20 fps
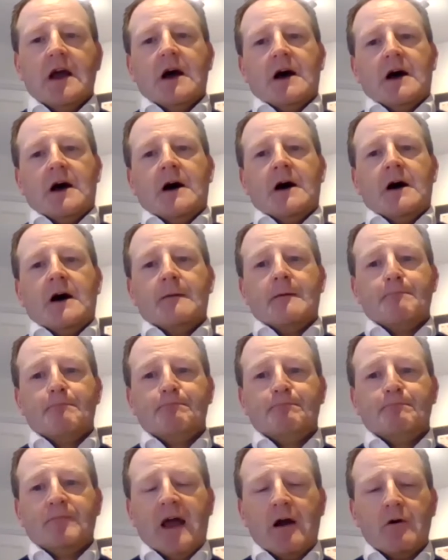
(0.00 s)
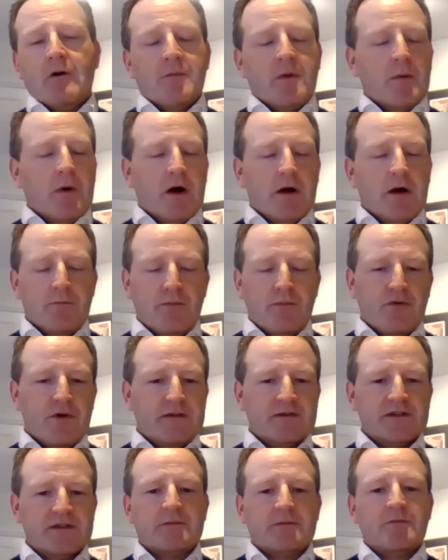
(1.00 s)
That would be my
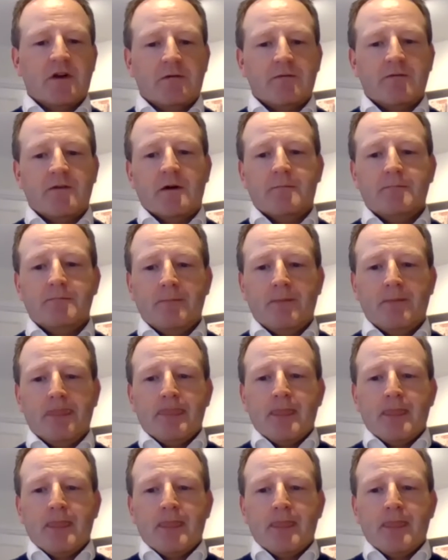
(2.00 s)
brief summary of them.